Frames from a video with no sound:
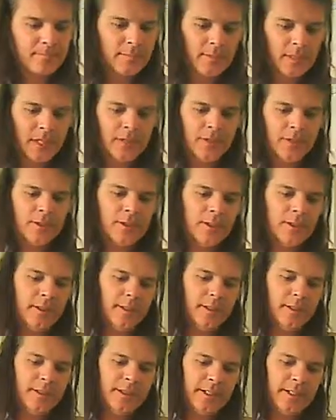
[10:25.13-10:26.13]
You can literally
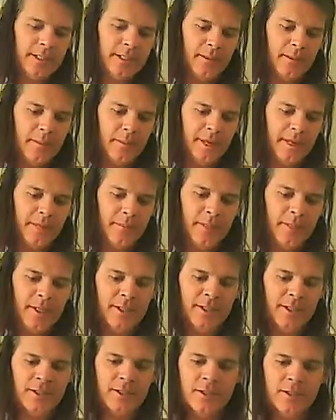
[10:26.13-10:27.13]
take the blackberry
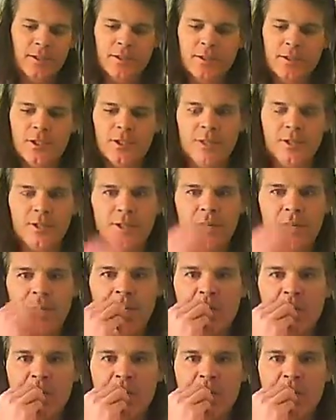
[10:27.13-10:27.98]
shoot top.